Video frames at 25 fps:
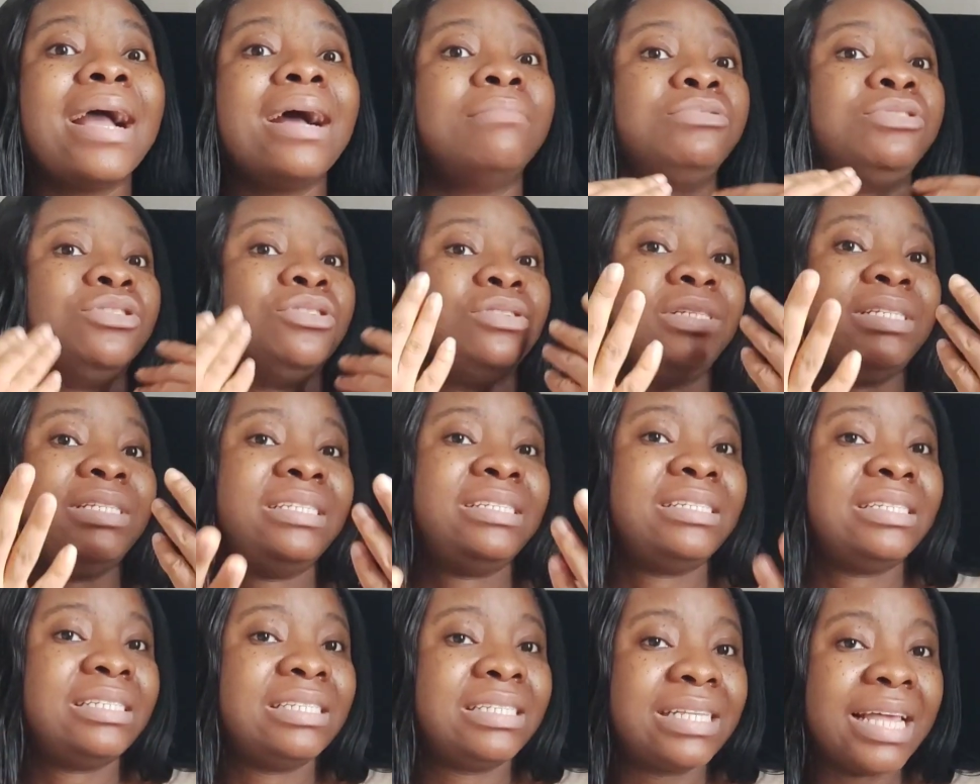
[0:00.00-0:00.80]
am just
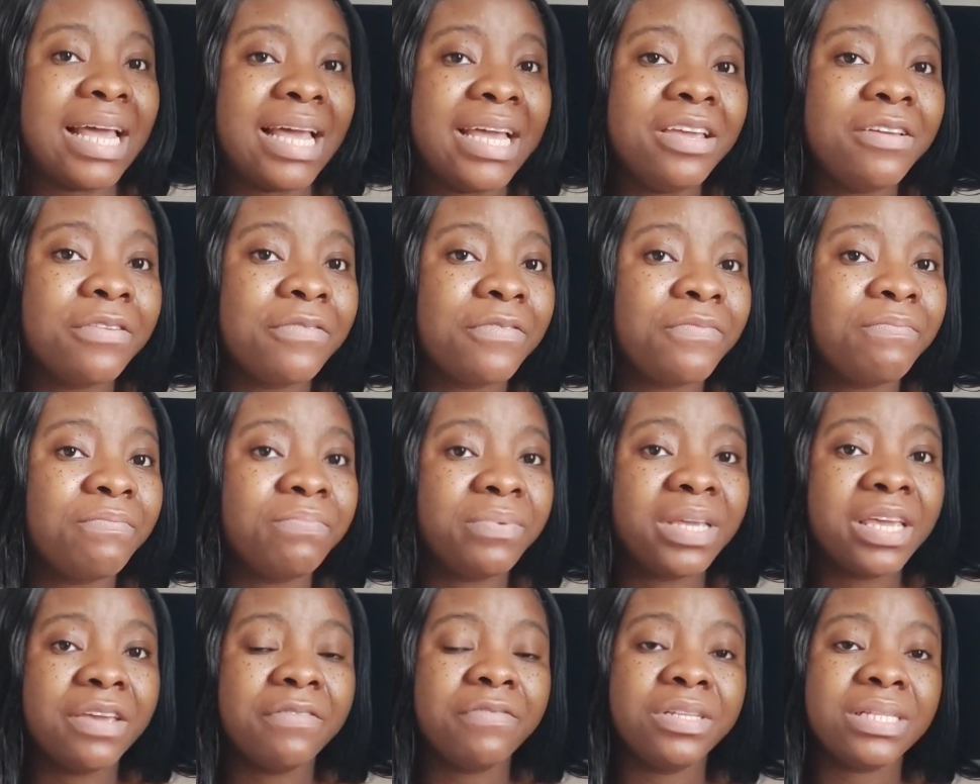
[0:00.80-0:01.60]
saying,
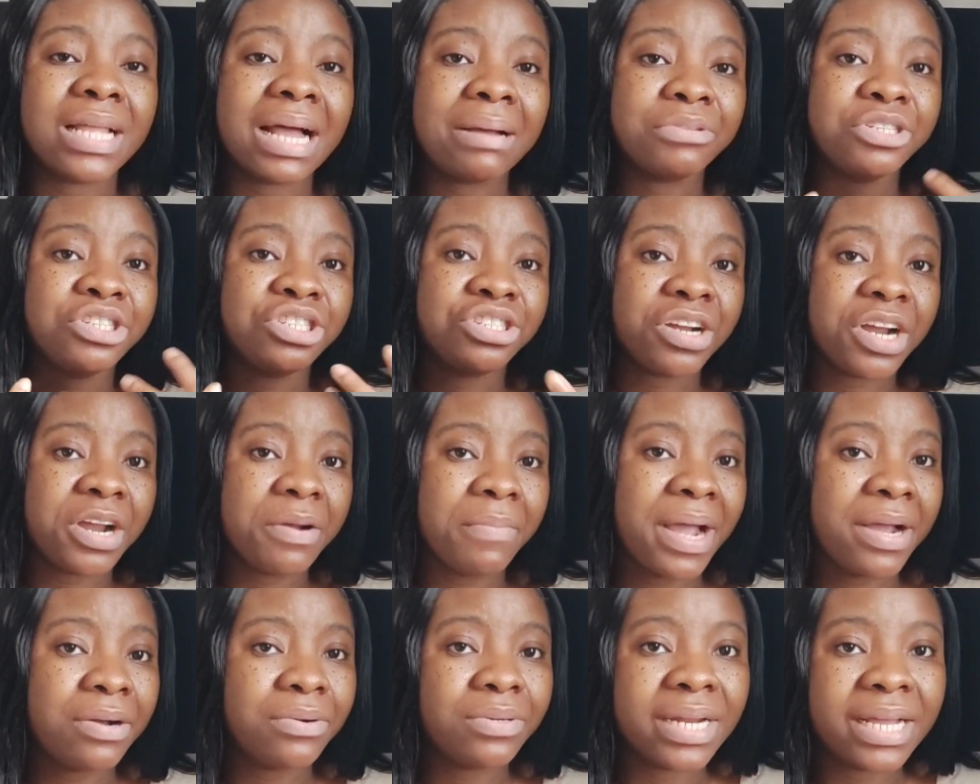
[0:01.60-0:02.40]
I'm
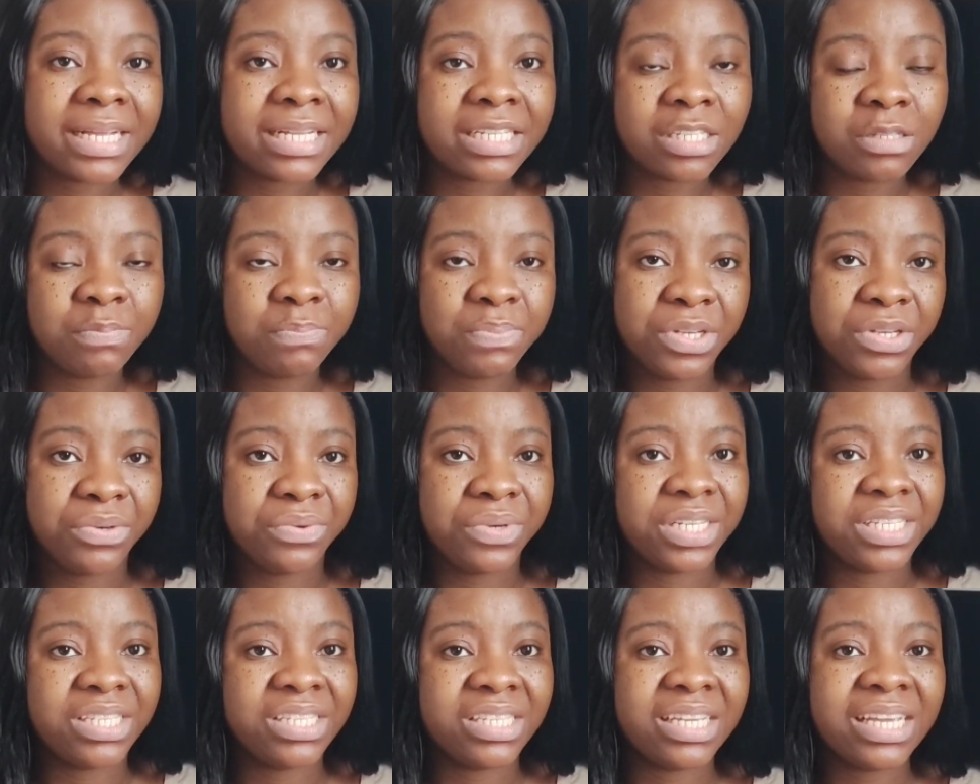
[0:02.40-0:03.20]
sharing my own
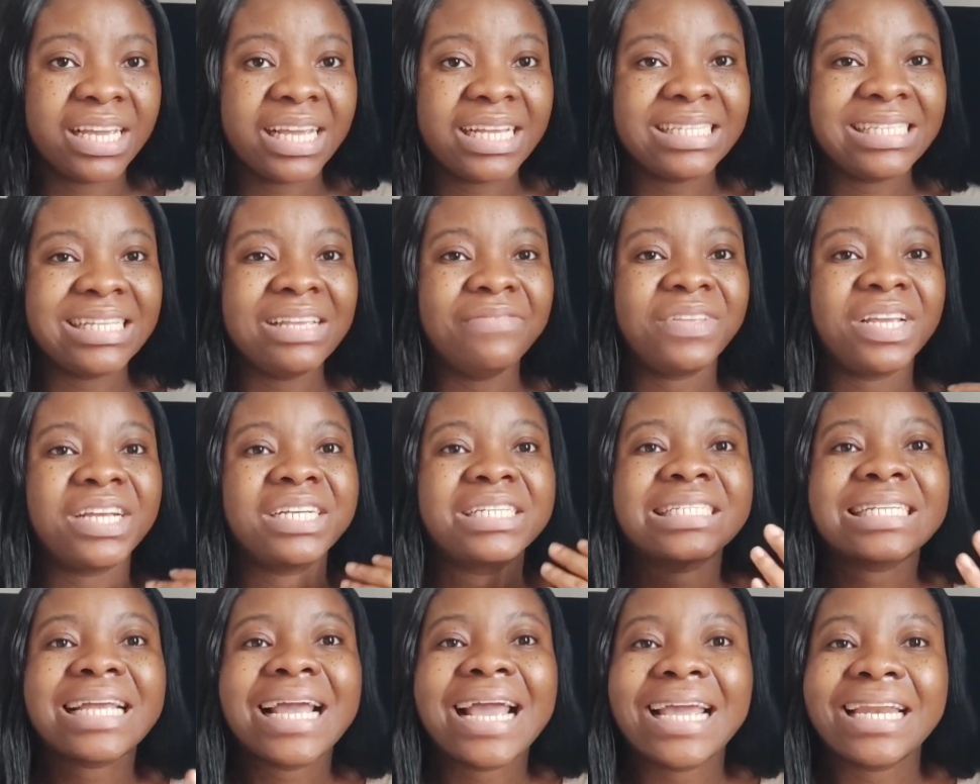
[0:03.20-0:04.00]
experience in case if there
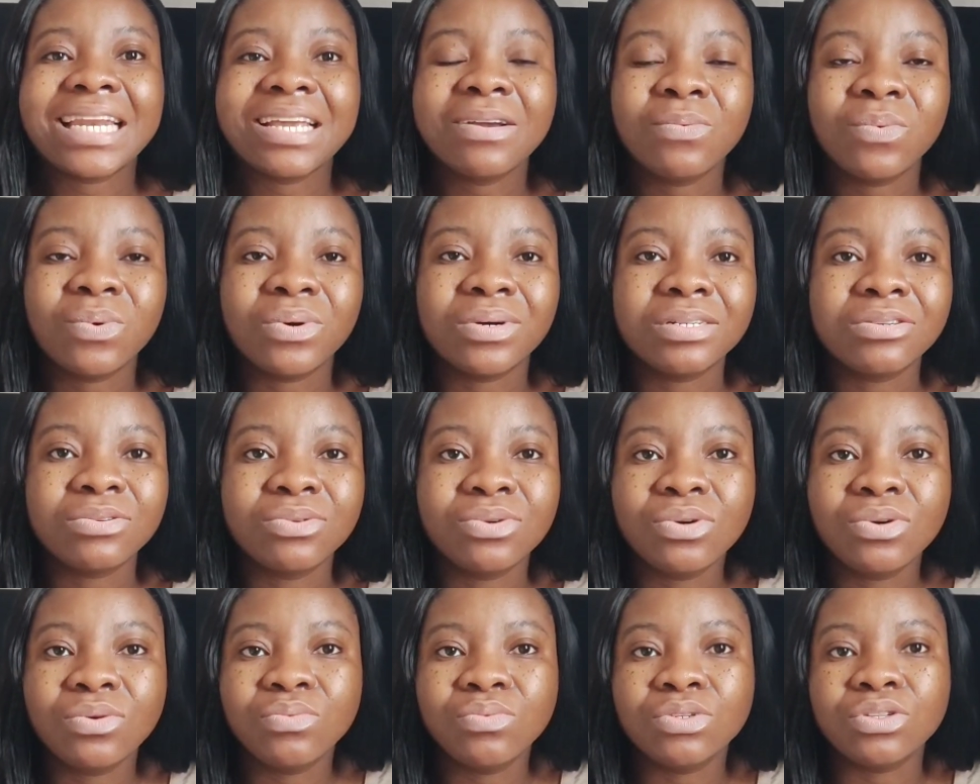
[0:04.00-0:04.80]
is anyone
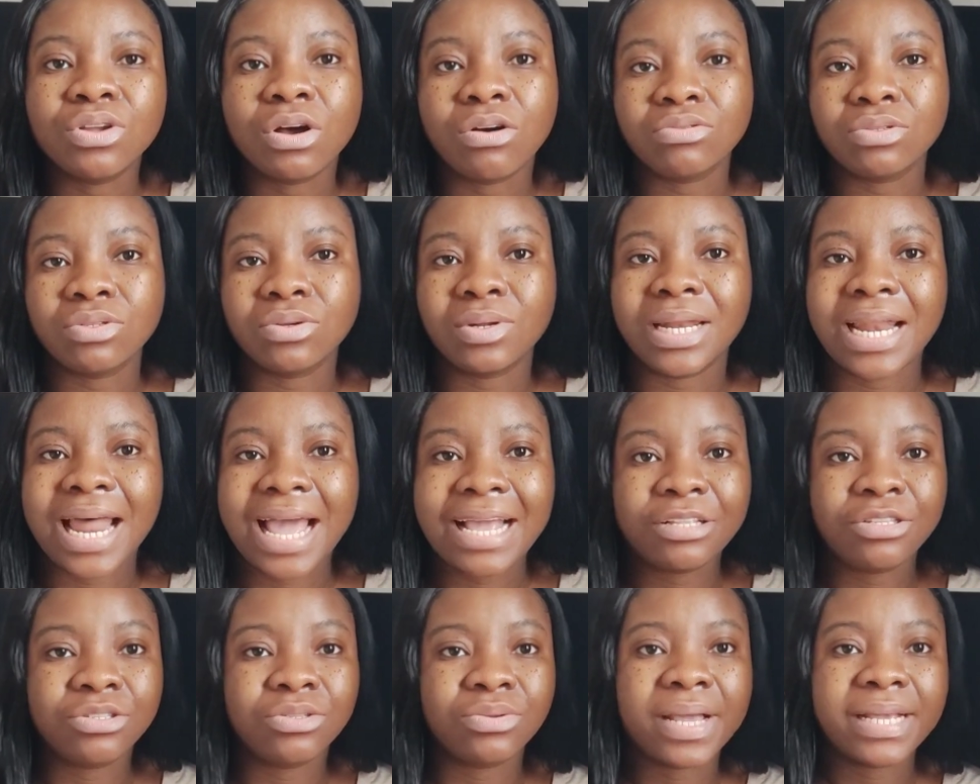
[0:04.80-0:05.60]
who would also
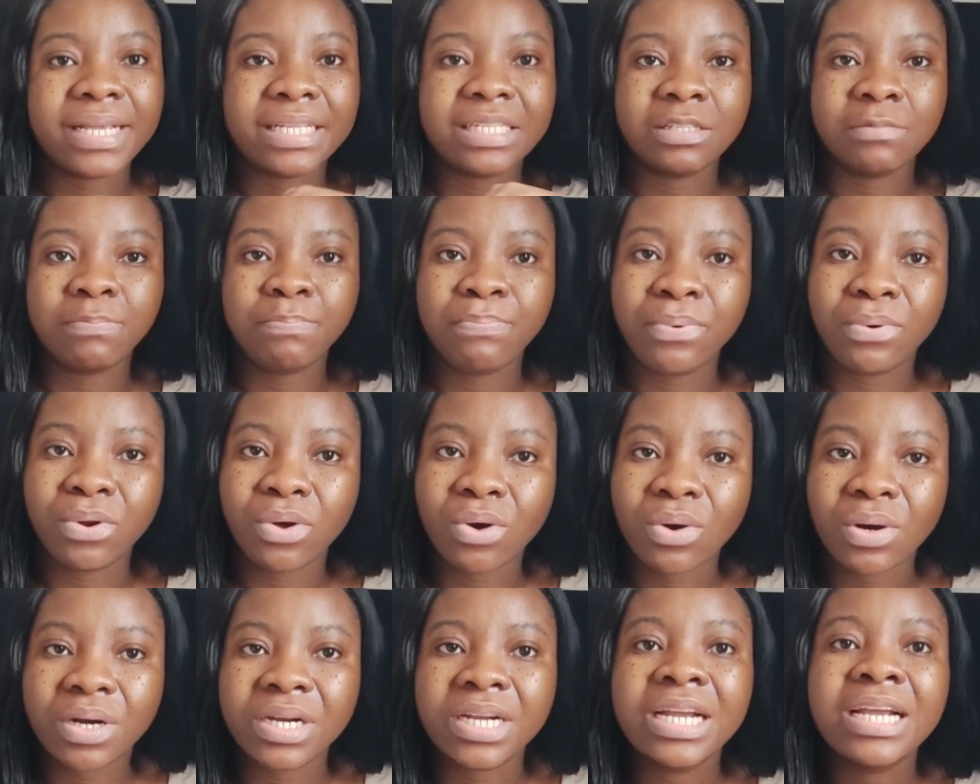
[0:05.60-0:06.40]
like to
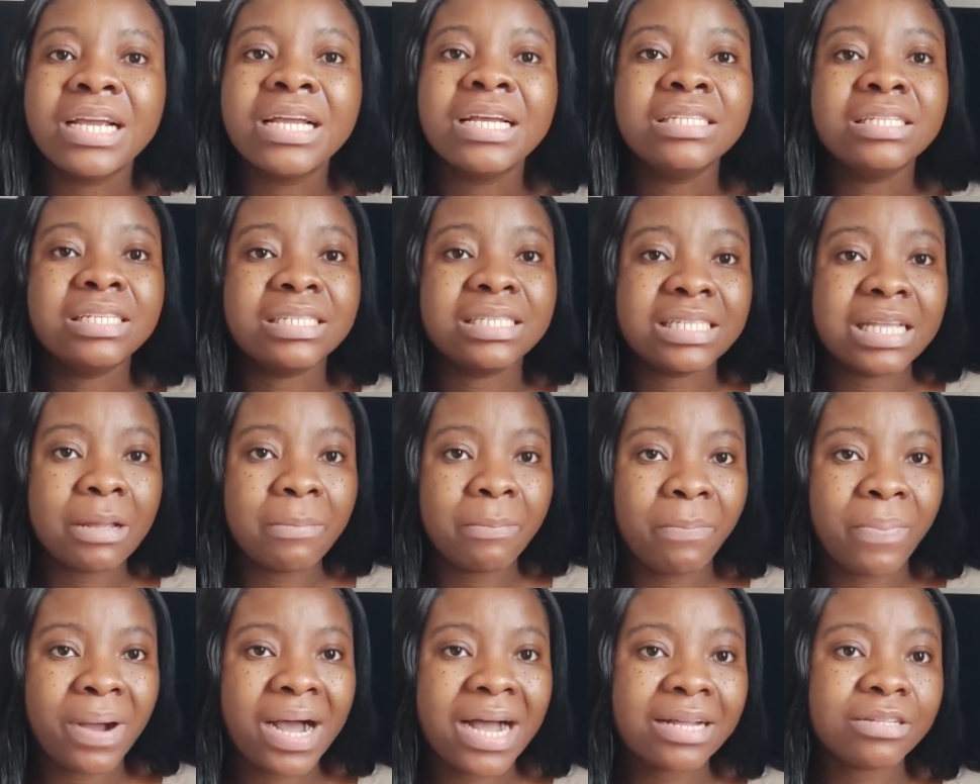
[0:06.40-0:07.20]
explore the
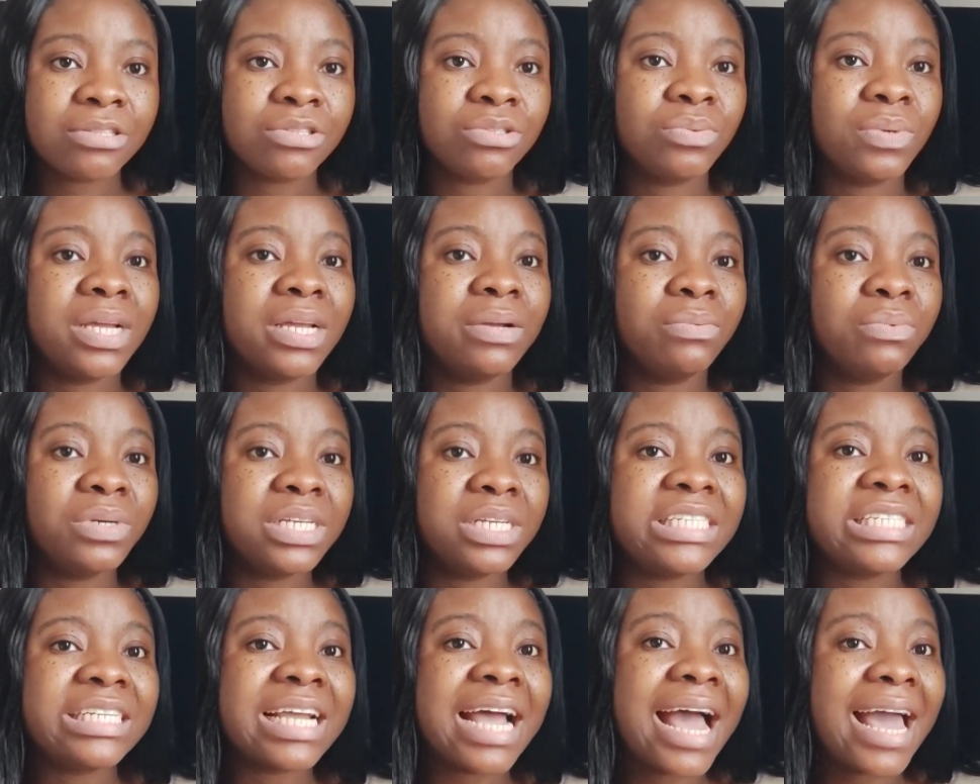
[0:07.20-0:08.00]
same pathway
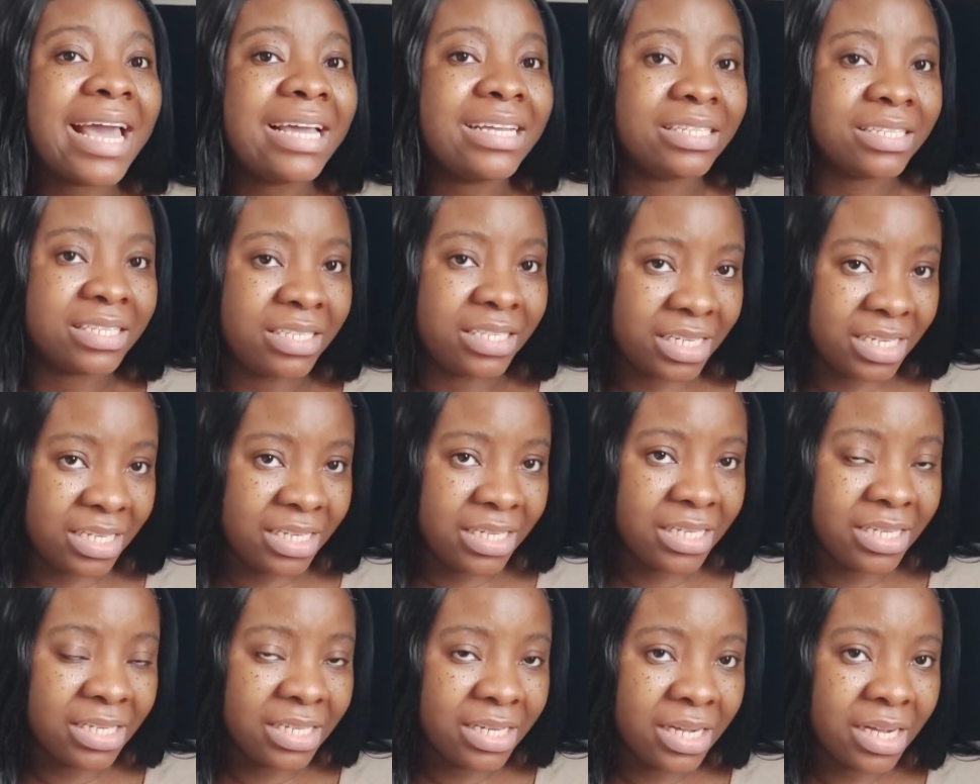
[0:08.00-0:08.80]
which I
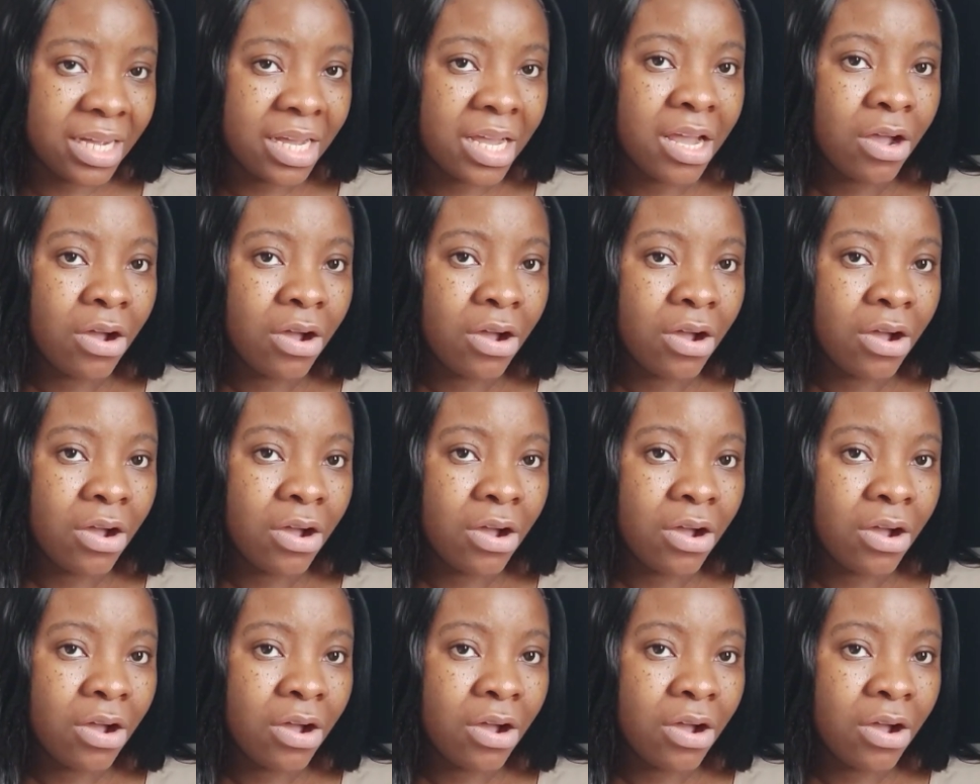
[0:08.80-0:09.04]
did.